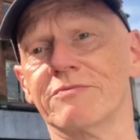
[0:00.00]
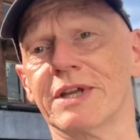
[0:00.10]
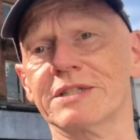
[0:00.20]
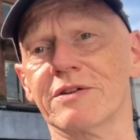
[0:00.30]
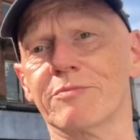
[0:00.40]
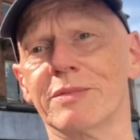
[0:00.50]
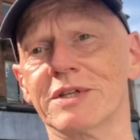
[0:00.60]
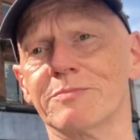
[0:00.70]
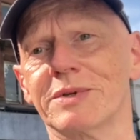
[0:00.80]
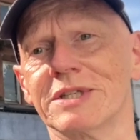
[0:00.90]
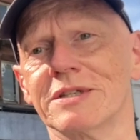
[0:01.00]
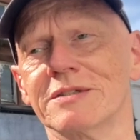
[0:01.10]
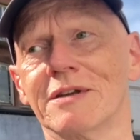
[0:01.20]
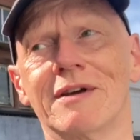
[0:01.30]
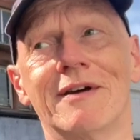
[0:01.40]
various different bits and
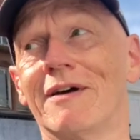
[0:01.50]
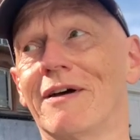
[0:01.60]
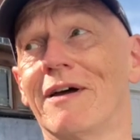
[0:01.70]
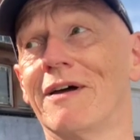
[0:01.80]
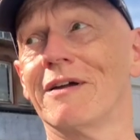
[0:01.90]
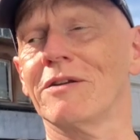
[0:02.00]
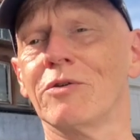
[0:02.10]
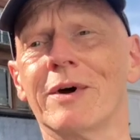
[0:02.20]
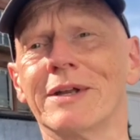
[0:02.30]
pieces. No